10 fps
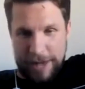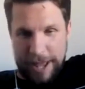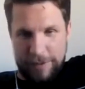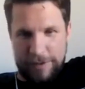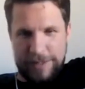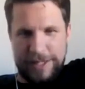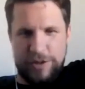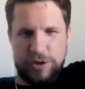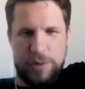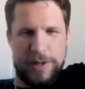now, and I think it
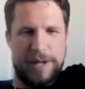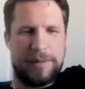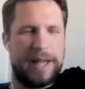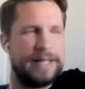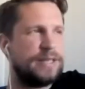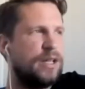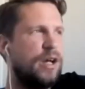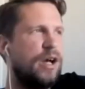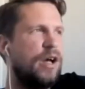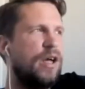was probably in a place that